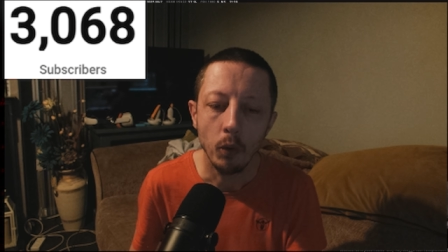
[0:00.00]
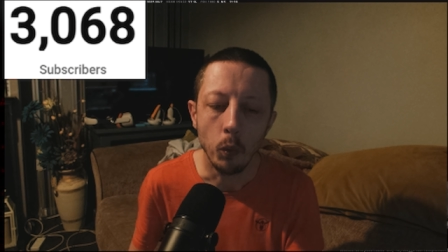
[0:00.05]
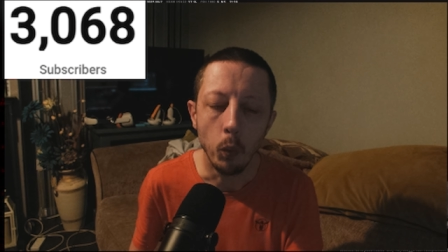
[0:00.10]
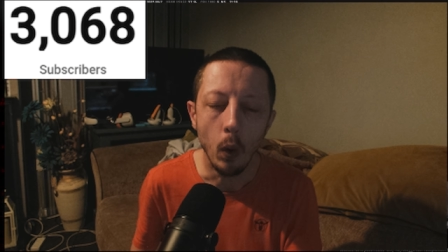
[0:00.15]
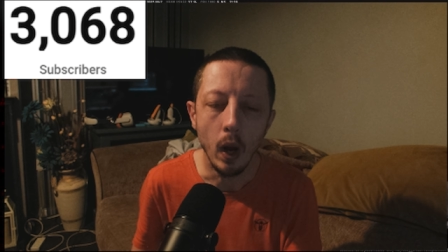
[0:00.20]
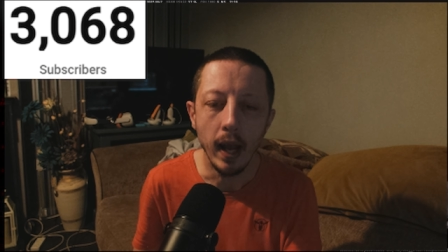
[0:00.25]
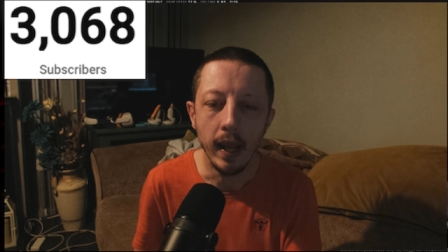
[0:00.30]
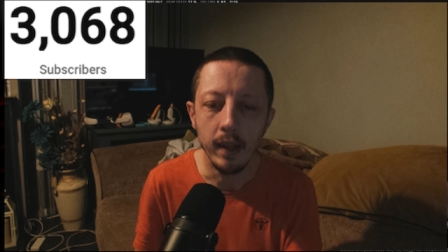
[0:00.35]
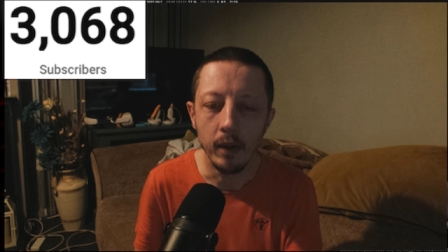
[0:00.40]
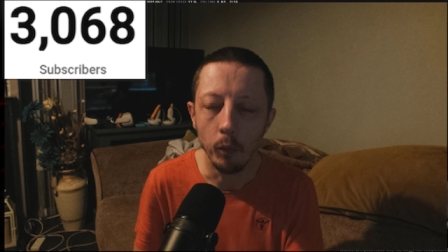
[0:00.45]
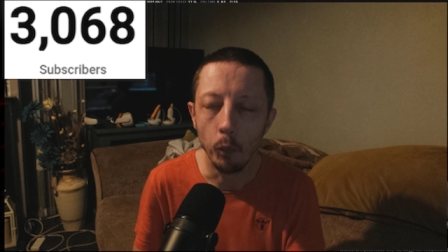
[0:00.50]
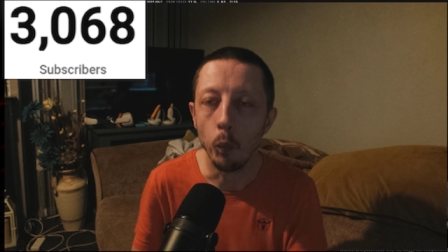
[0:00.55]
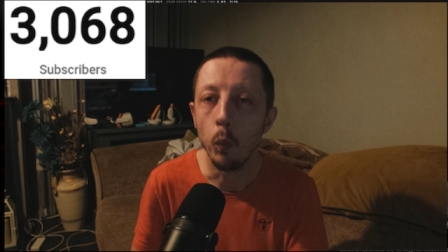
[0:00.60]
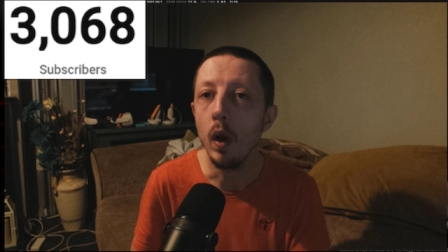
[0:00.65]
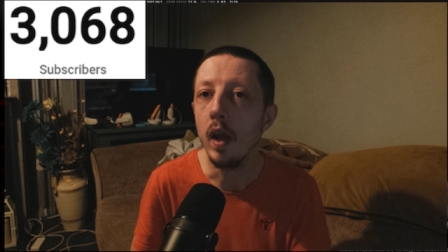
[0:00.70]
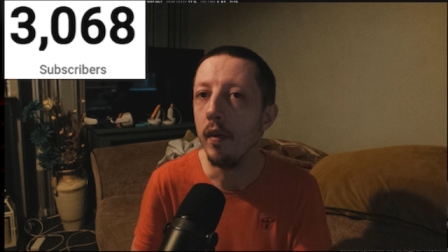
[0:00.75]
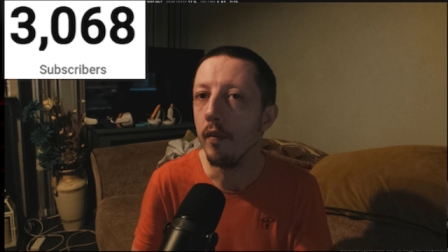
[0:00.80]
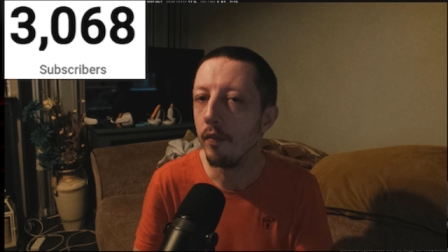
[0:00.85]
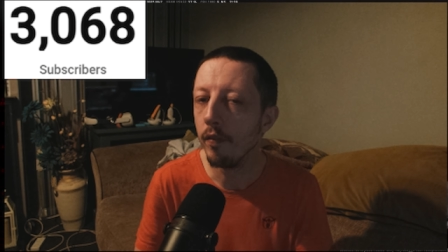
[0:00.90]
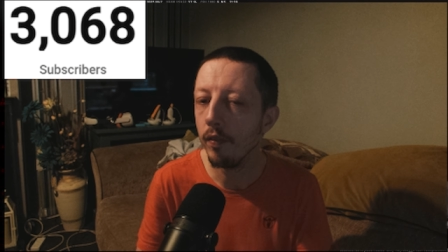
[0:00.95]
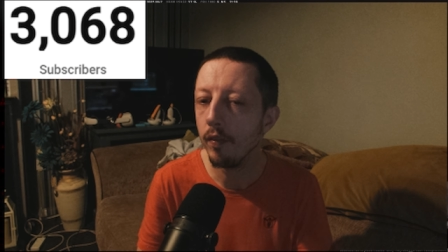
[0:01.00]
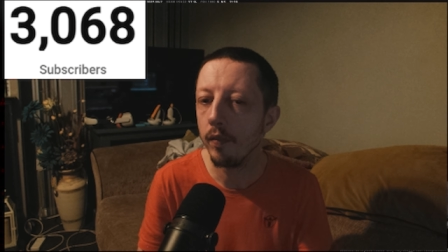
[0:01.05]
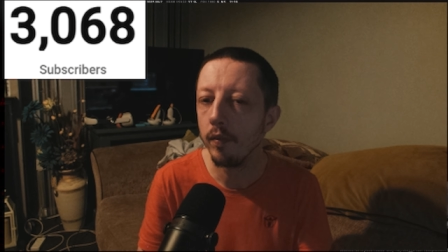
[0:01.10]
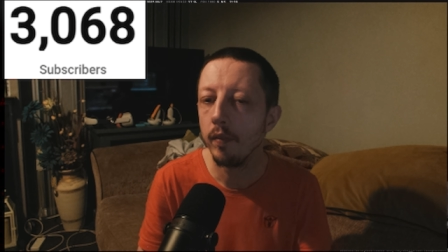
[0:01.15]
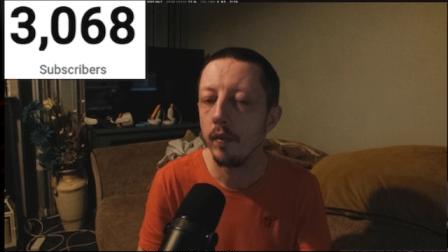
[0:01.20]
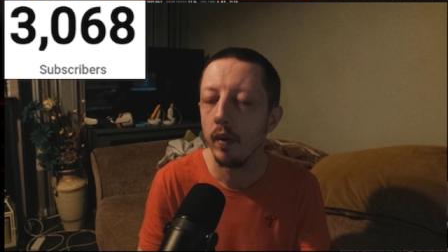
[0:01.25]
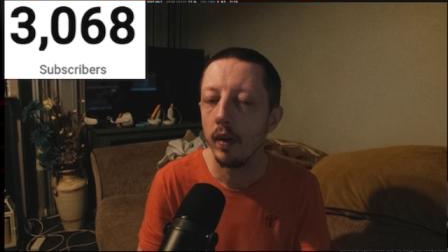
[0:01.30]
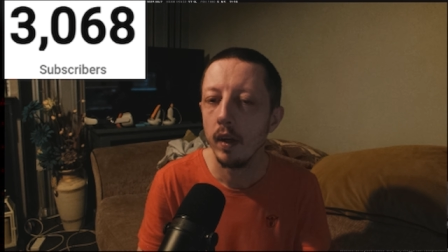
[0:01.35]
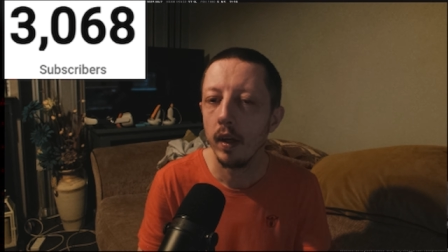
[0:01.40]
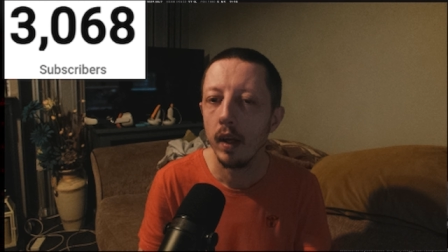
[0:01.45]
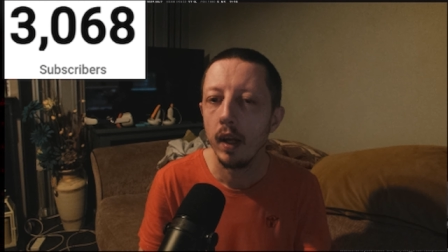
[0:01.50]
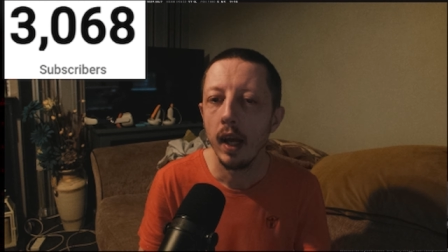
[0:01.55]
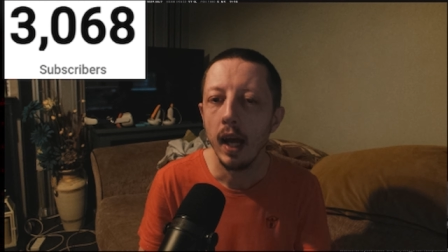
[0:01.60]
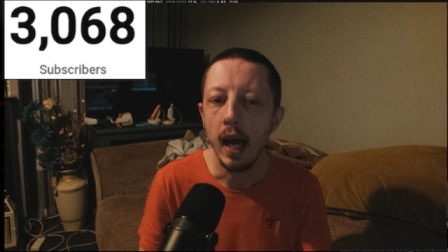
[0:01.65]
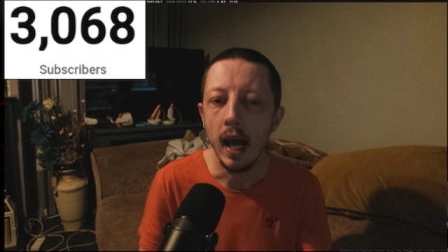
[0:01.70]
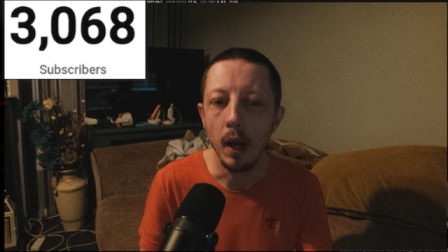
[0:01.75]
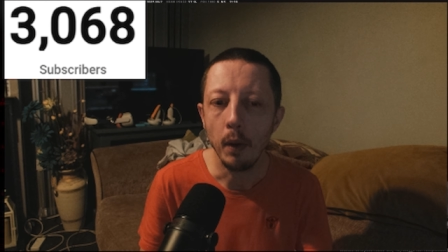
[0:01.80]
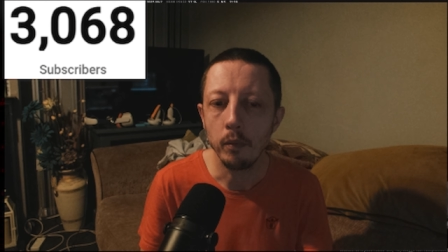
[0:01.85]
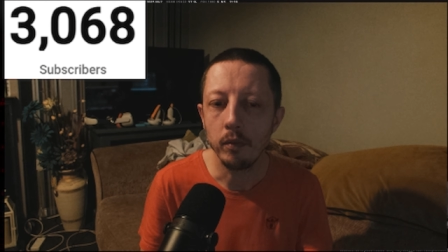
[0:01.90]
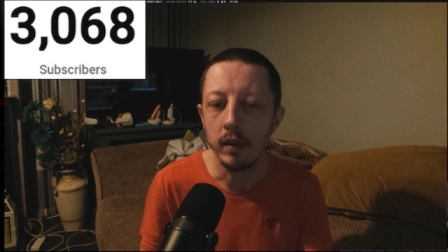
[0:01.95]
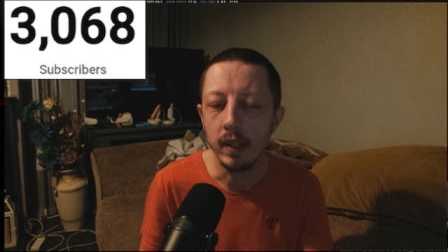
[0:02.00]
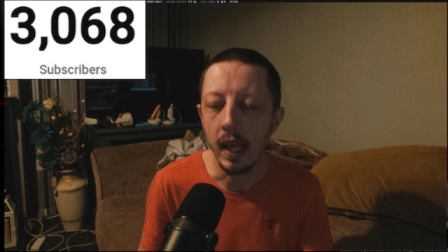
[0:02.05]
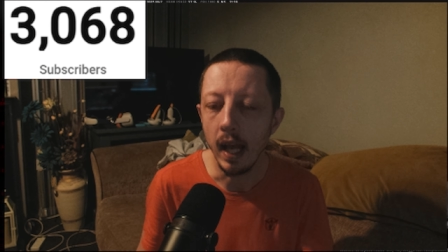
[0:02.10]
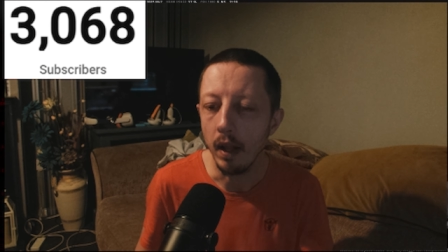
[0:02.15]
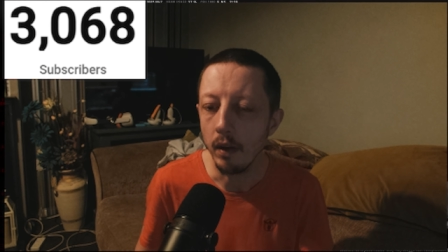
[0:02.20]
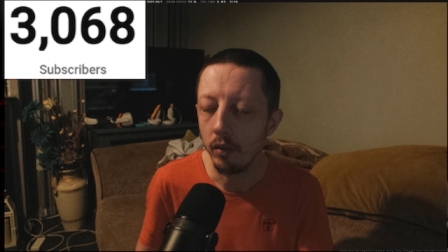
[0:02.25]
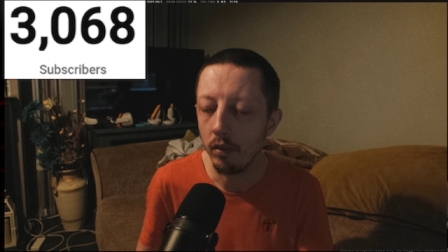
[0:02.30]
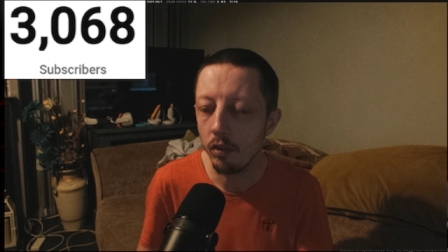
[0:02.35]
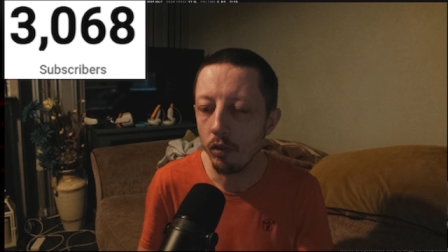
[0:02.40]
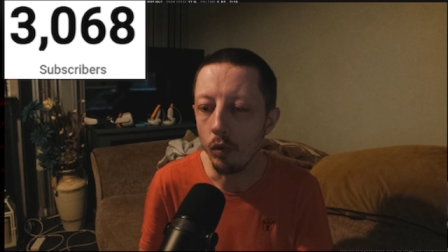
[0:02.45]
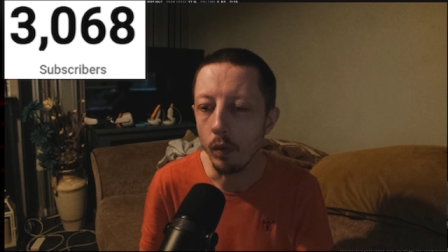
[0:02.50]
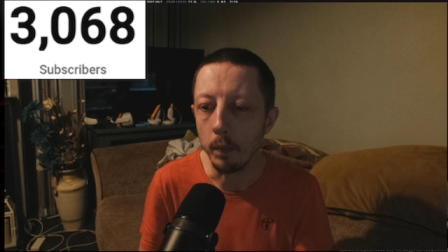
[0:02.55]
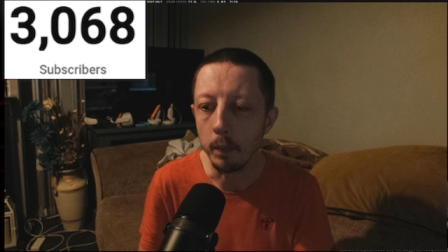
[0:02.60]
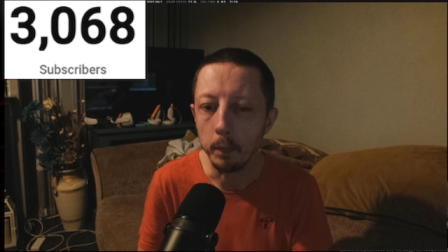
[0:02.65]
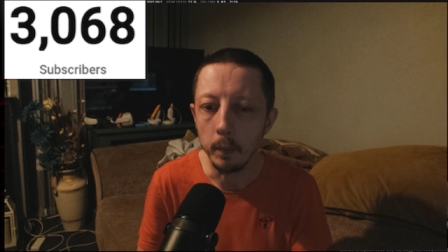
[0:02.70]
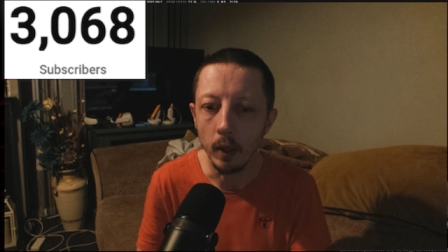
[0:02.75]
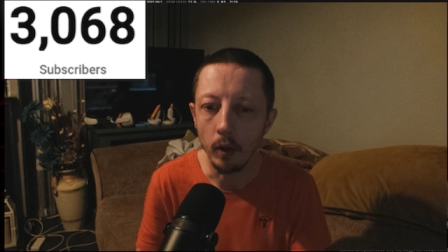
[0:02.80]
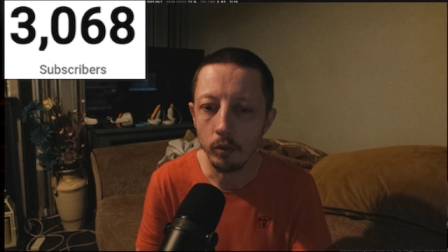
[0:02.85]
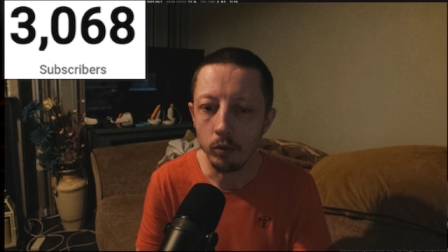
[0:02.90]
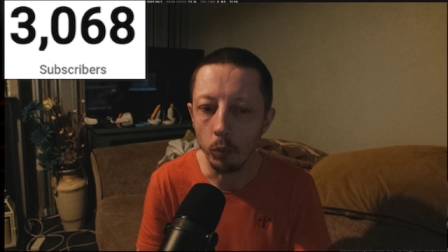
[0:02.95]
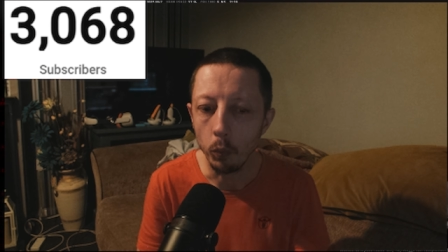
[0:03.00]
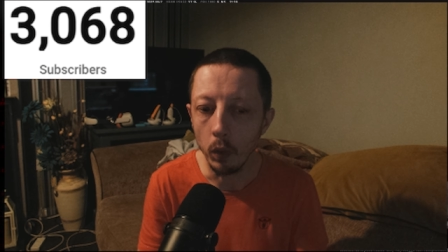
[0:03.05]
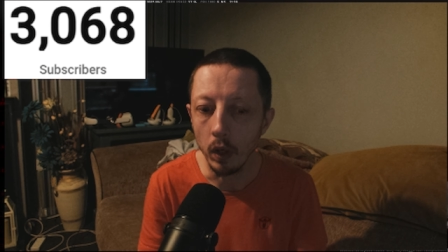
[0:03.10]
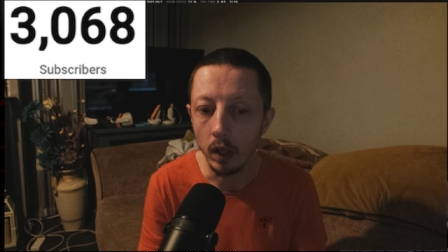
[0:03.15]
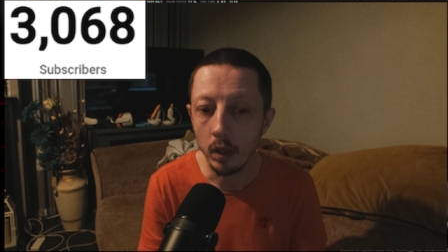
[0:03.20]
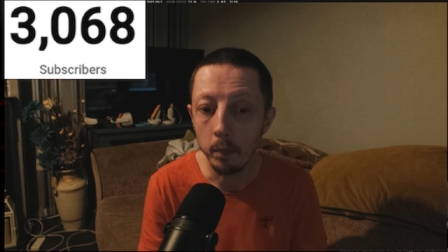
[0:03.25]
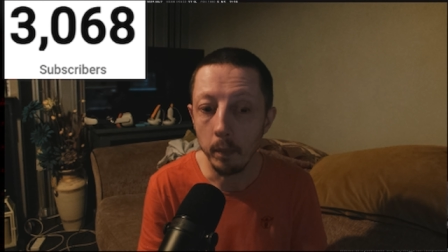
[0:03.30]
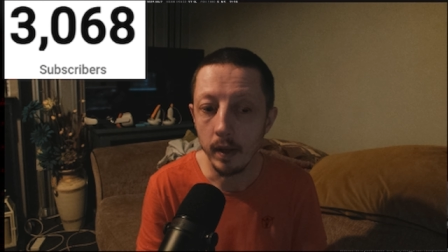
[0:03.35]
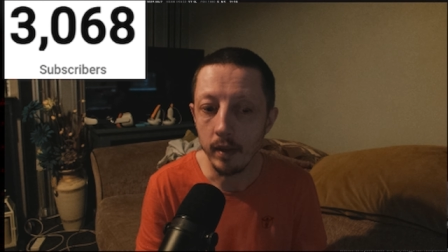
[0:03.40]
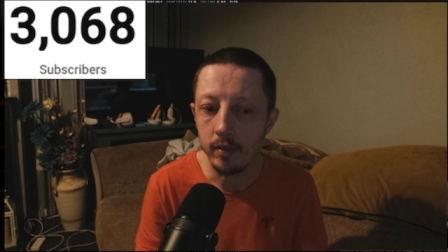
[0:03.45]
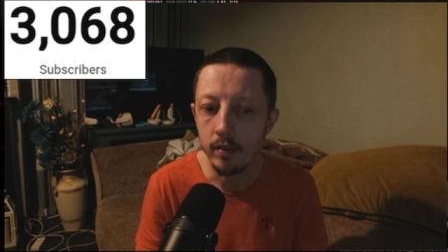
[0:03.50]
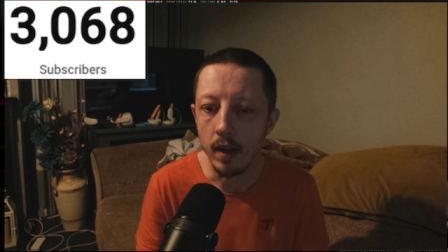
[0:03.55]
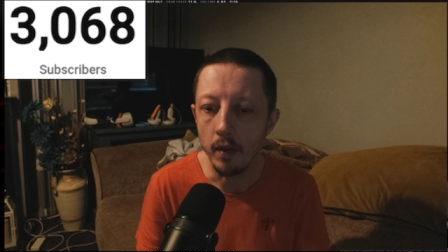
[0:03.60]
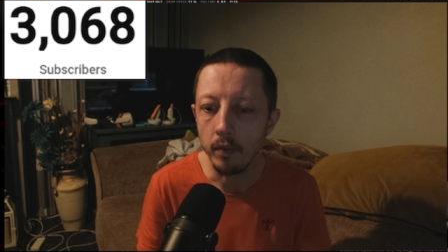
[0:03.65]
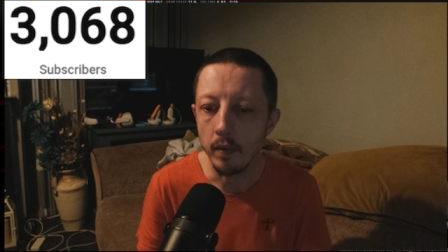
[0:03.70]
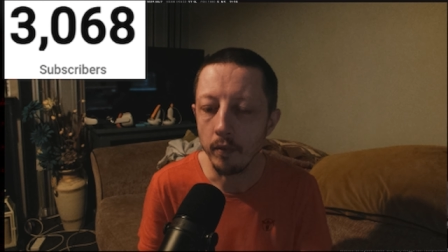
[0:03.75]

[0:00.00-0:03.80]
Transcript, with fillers: quite with how to get streamer bot to work myself.